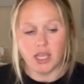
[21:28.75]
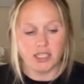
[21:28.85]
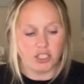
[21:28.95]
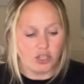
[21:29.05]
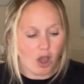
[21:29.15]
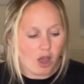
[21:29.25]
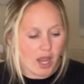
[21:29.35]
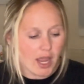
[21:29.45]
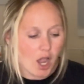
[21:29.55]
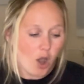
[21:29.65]
It's
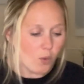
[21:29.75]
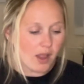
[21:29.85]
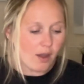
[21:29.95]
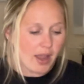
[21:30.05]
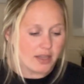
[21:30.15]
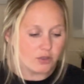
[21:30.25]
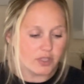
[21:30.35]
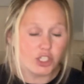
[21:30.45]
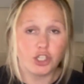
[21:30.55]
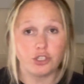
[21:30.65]
not, oh, well, I'll handle
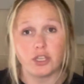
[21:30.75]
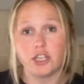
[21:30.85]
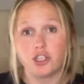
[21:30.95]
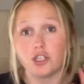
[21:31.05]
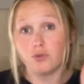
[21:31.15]
this issue,